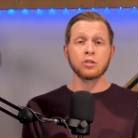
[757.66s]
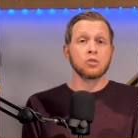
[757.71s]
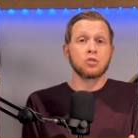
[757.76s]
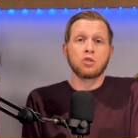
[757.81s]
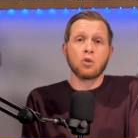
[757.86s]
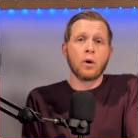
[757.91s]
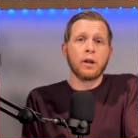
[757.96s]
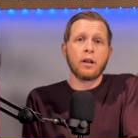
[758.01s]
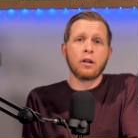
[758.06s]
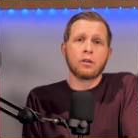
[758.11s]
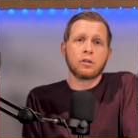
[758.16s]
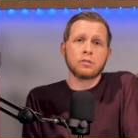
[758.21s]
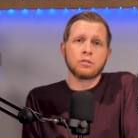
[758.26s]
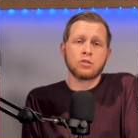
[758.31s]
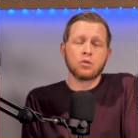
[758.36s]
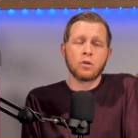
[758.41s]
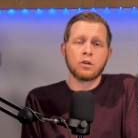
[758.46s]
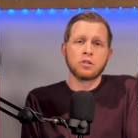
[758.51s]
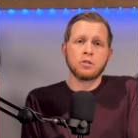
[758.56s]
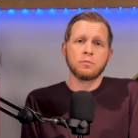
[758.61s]
So join our
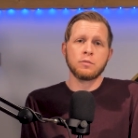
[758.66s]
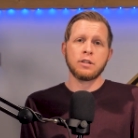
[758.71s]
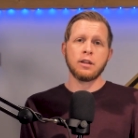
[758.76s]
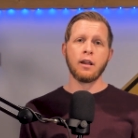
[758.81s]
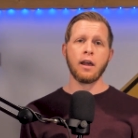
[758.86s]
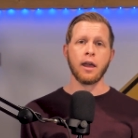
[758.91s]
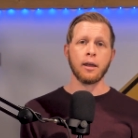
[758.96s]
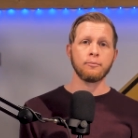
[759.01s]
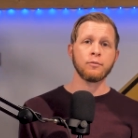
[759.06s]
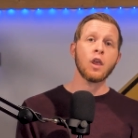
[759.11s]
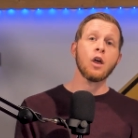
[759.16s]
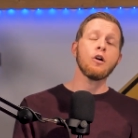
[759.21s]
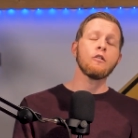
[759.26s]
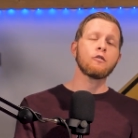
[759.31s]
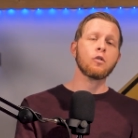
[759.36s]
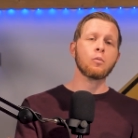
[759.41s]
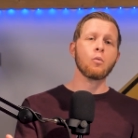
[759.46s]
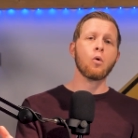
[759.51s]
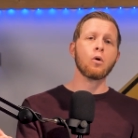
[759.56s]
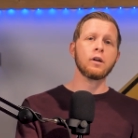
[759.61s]
consortium today.
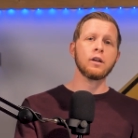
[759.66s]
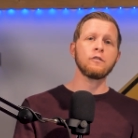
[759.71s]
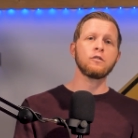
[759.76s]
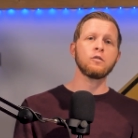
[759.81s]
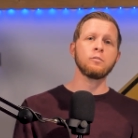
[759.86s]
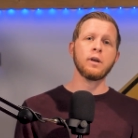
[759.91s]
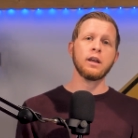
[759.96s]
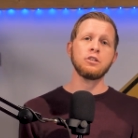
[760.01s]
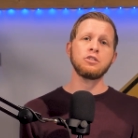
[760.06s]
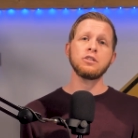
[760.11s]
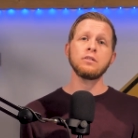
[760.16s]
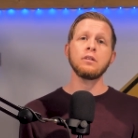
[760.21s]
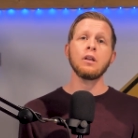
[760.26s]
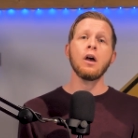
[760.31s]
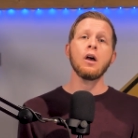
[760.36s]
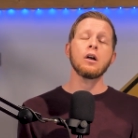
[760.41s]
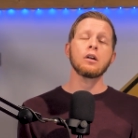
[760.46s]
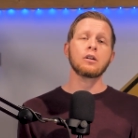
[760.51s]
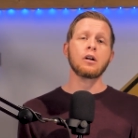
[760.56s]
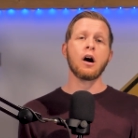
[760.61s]
For more information,
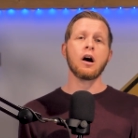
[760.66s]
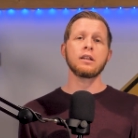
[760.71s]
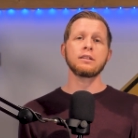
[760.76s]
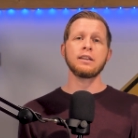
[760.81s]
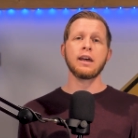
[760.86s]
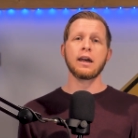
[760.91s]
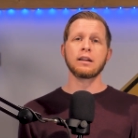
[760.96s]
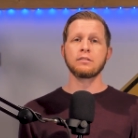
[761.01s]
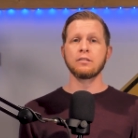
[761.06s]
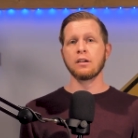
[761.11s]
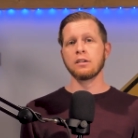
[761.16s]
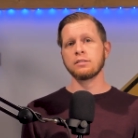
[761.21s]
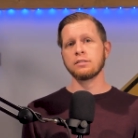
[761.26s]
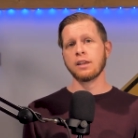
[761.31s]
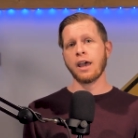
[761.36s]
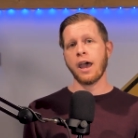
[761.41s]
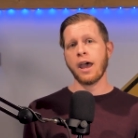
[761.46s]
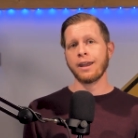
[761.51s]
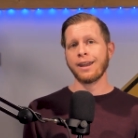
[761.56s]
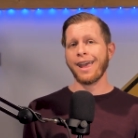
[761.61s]
contact
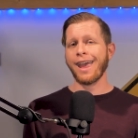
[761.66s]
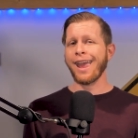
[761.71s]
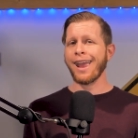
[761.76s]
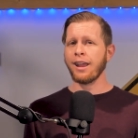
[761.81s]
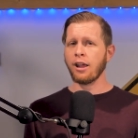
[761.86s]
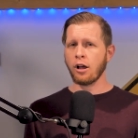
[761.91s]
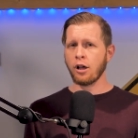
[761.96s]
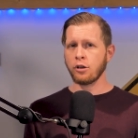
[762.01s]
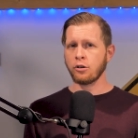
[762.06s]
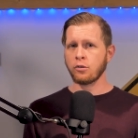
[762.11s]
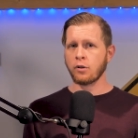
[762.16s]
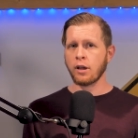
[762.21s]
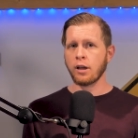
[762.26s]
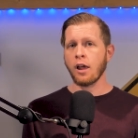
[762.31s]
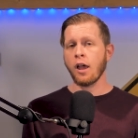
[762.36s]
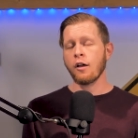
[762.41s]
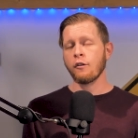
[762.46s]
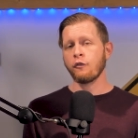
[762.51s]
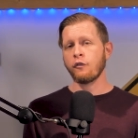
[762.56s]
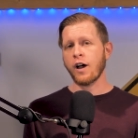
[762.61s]
us at
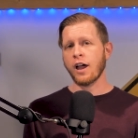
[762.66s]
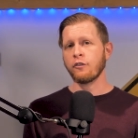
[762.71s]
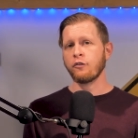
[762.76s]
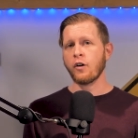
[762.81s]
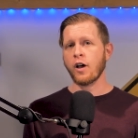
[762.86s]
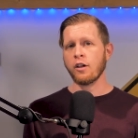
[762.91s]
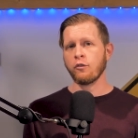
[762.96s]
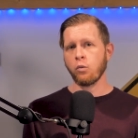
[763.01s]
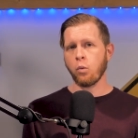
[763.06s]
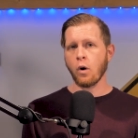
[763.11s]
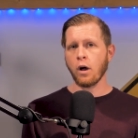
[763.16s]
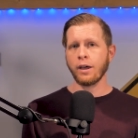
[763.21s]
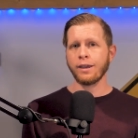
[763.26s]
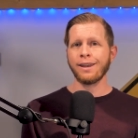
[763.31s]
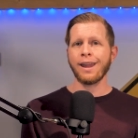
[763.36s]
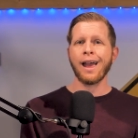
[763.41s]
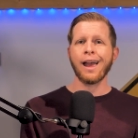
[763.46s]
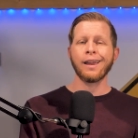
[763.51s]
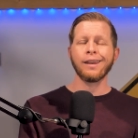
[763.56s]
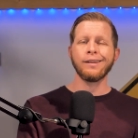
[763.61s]

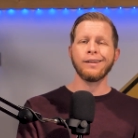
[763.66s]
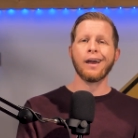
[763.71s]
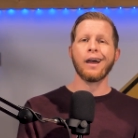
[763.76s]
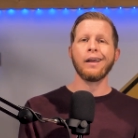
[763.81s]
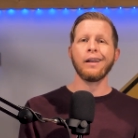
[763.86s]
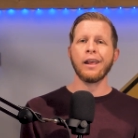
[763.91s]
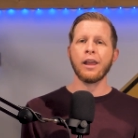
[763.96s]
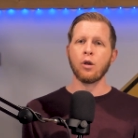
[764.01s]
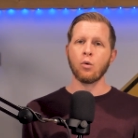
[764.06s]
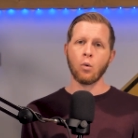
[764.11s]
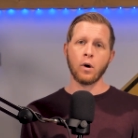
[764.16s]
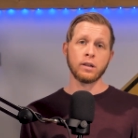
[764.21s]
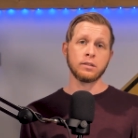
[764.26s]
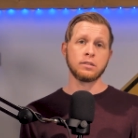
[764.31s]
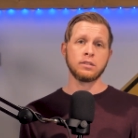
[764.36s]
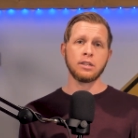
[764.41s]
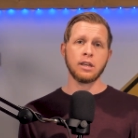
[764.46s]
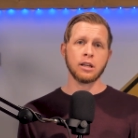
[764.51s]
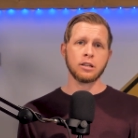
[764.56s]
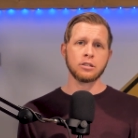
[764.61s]

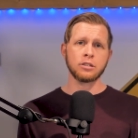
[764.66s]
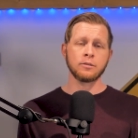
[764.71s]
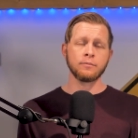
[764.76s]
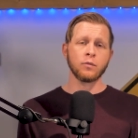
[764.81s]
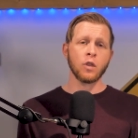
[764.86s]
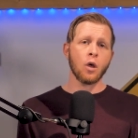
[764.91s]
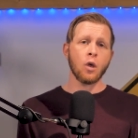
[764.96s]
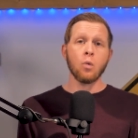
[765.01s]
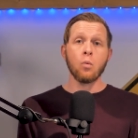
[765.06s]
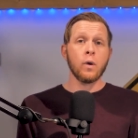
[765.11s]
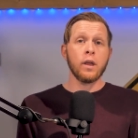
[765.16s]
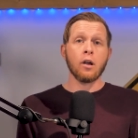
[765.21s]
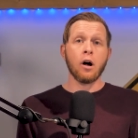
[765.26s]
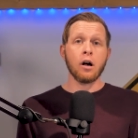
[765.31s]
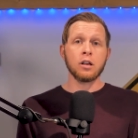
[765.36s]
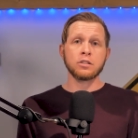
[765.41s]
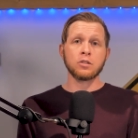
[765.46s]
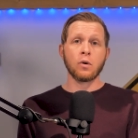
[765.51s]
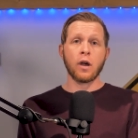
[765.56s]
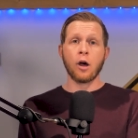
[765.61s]
800-551-9816. We
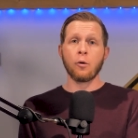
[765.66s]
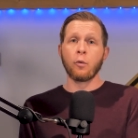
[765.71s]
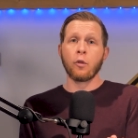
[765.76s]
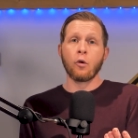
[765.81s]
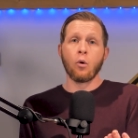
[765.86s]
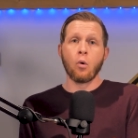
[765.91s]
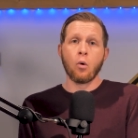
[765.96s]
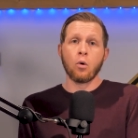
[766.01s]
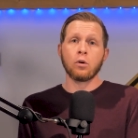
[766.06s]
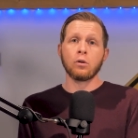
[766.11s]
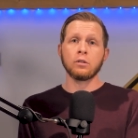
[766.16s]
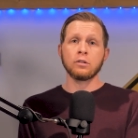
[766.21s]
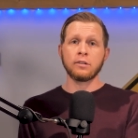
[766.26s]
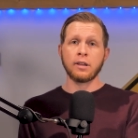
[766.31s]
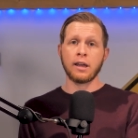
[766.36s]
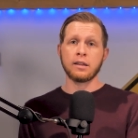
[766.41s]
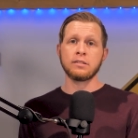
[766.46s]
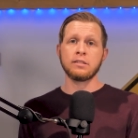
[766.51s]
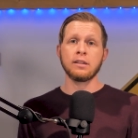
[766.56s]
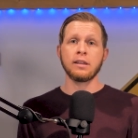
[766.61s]
also help with oral
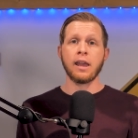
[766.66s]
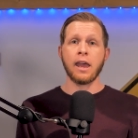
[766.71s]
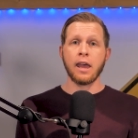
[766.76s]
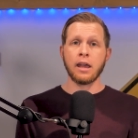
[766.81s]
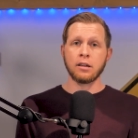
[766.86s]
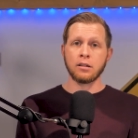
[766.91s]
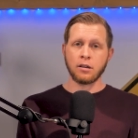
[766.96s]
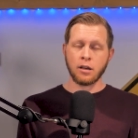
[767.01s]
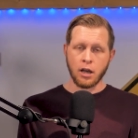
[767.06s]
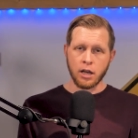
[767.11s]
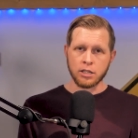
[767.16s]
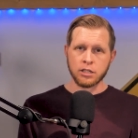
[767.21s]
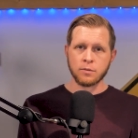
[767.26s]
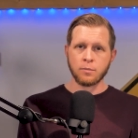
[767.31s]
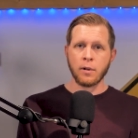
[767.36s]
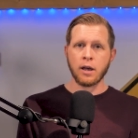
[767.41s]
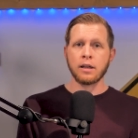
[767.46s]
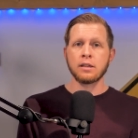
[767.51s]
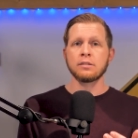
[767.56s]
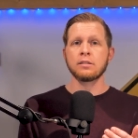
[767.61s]
testing and
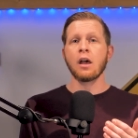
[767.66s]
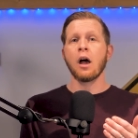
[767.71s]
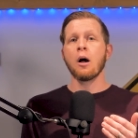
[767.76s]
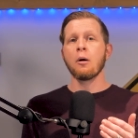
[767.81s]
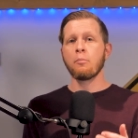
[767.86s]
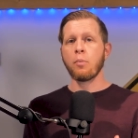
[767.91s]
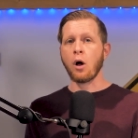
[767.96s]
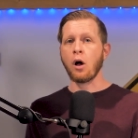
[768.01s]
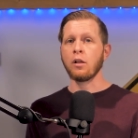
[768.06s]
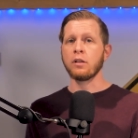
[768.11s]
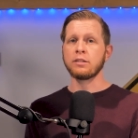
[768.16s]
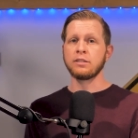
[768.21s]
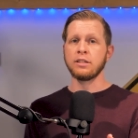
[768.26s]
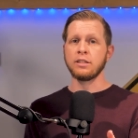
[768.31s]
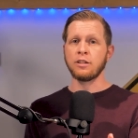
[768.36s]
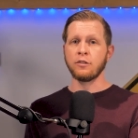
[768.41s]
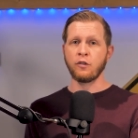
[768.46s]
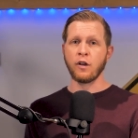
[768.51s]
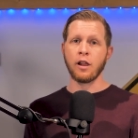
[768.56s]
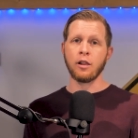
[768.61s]
customized
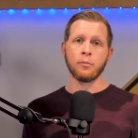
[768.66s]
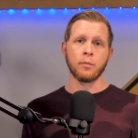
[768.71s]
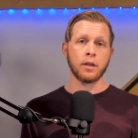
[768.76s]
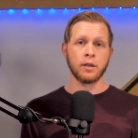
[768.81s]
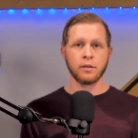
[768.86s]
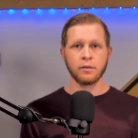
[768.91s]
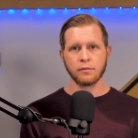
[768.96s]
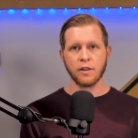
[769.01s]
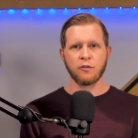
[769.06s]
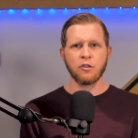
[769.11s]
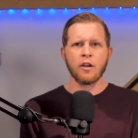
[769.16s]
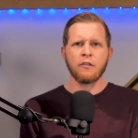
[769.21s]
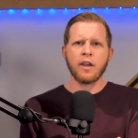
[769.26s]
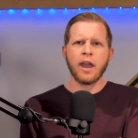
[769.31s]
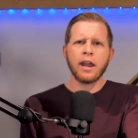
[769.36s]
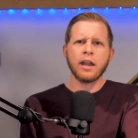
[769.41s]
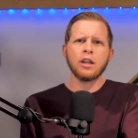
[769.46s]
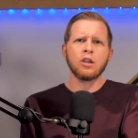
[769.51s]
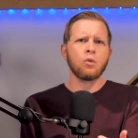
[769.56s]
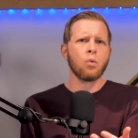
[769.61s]
policy development. If you have
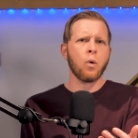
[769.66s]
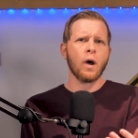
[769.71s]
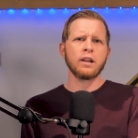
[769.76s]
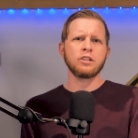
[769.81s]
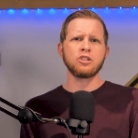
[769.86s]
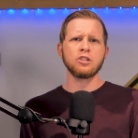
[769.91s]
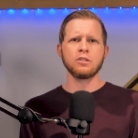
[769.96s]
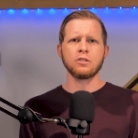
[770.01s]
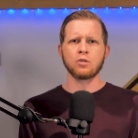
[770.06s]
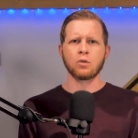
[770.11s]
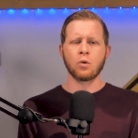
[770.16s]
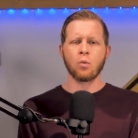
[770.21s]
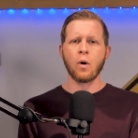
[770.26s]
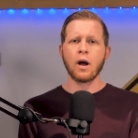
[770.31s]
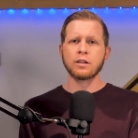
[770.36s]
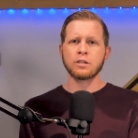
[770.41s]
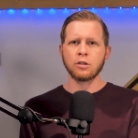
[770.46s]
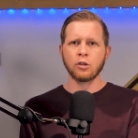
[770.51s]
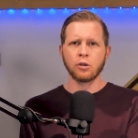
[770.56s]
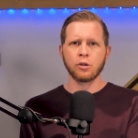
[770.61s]
any questions or
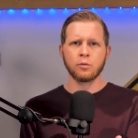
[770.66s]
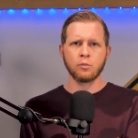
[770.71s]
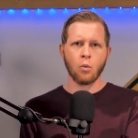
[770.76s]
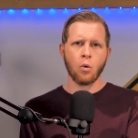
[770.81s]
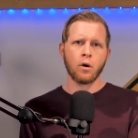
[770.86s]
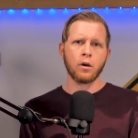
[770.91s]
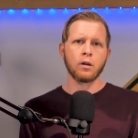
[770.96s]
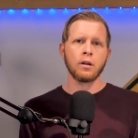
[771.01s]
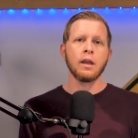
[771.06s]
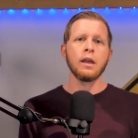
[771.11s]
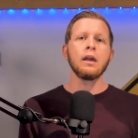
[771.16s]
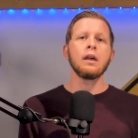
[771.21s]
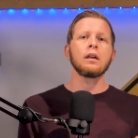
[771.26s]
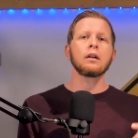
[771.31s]
want to learn more,